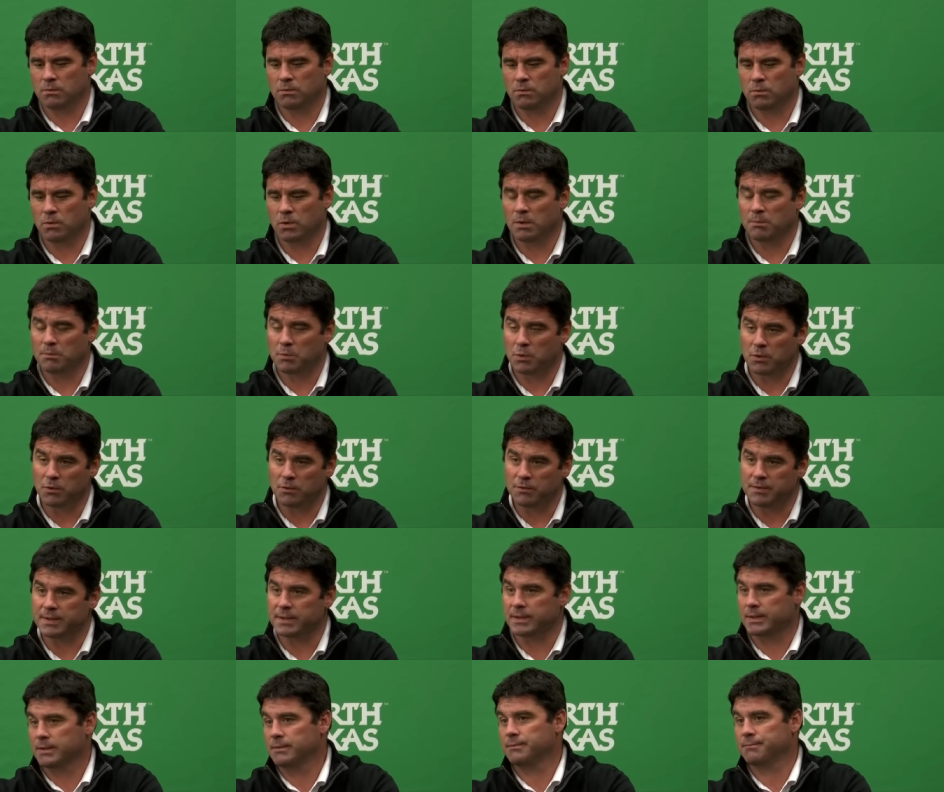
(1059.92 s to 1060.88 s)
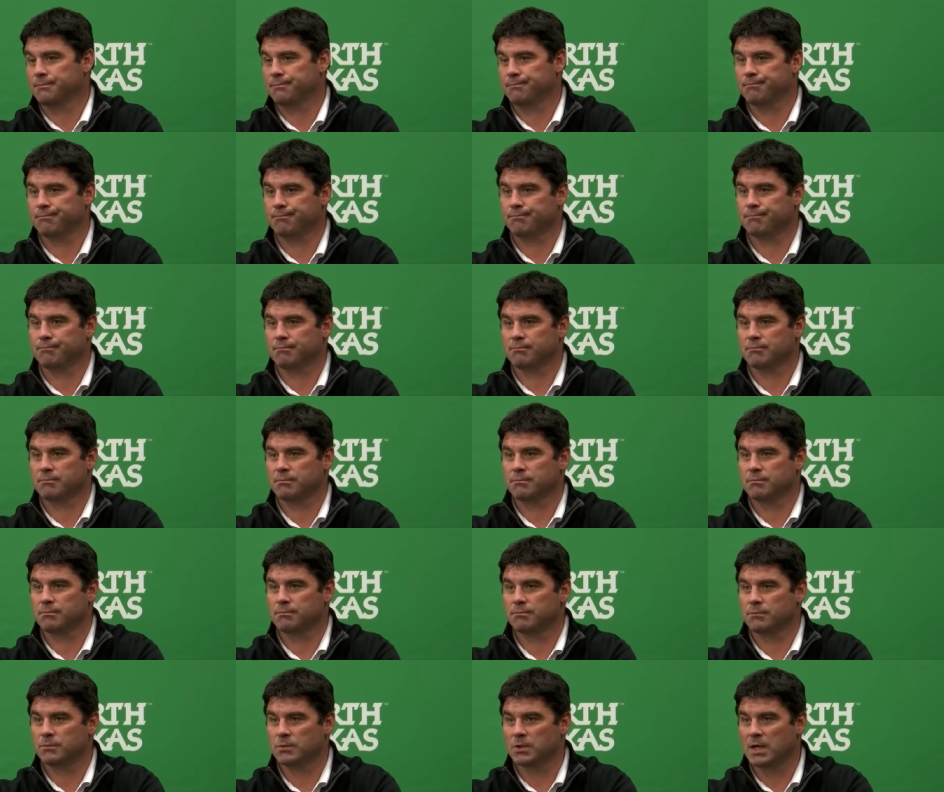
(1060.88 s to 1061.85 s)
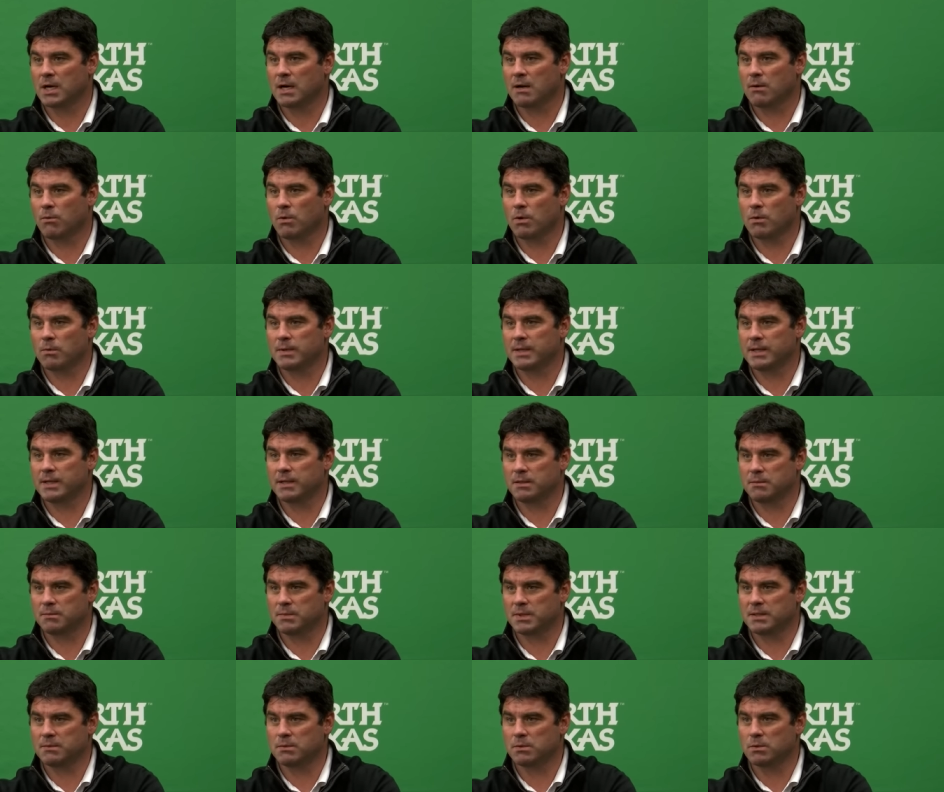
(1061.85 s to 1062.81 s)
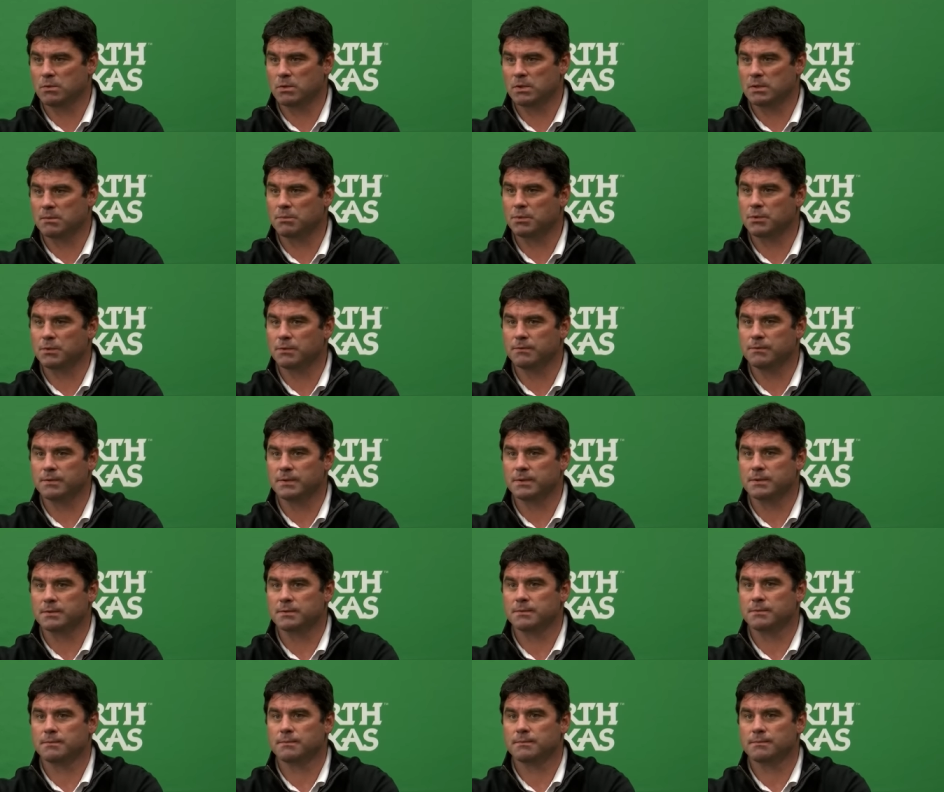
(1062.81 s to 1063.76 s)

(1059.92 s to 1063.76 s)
we're improving. We're not where we need to be, but we're improving.